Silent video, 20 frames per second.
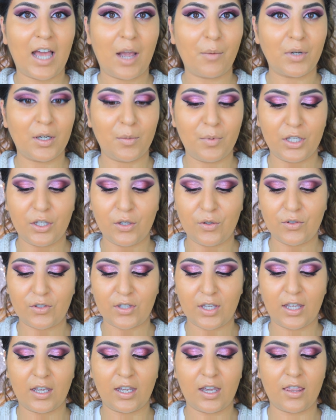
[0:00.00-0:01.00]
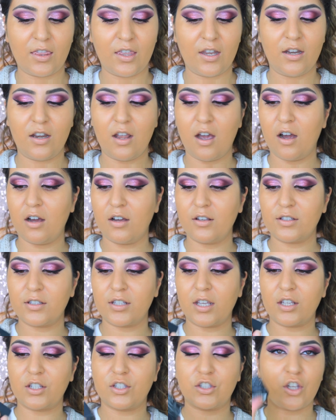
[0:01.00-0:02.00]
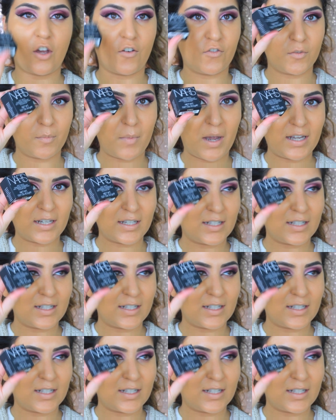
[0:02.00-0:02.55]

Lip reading: I'm going to be using the NARS Soft Matte